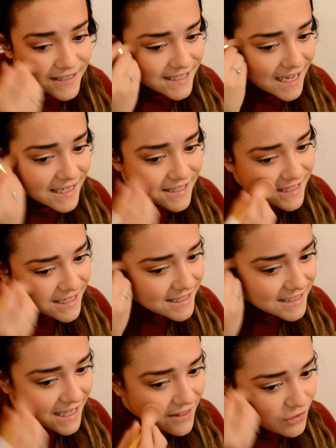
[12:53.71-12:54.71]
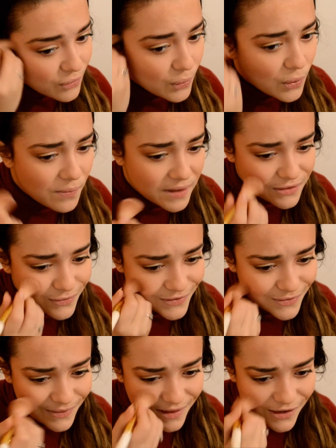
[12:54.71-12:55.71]
sex scenes and the romance
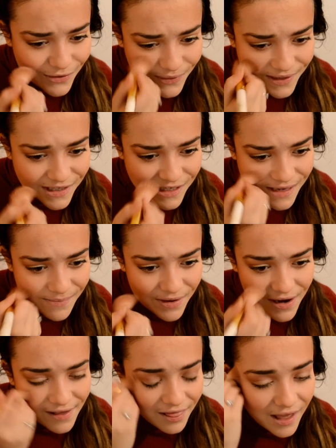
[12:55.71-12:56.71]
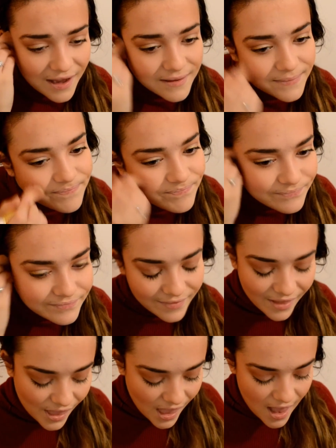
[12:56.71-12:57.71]
was really cringy, but
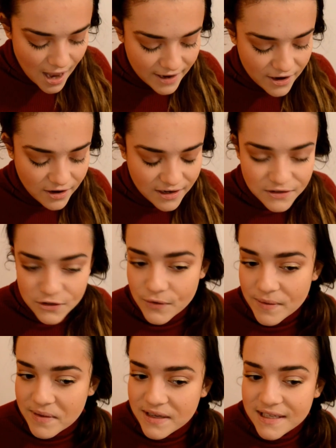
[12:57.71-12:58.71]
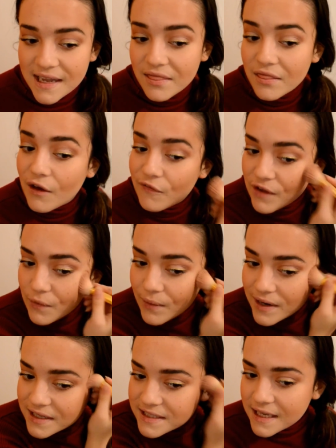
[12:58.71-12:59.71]
I got into it because I love it
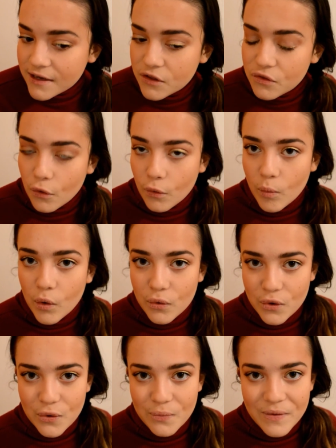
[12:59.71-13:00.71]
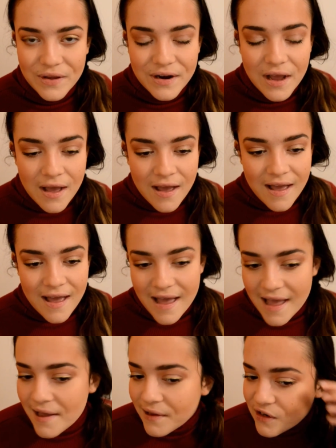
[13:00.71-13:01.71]
when it's like a normal human
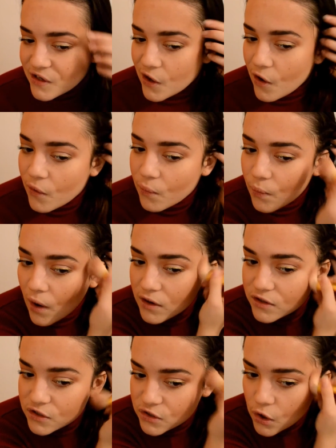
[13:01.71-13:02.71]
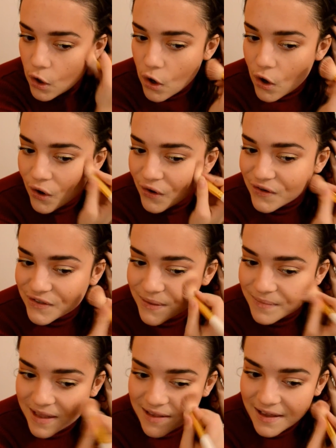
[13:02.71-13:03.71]
and a rock star or
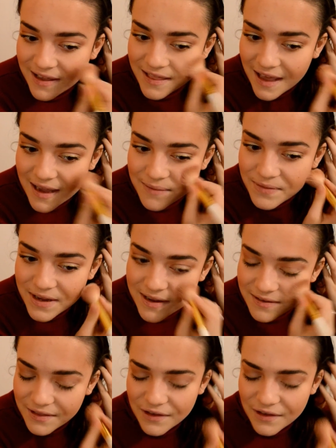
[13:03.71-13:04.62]
something like that being in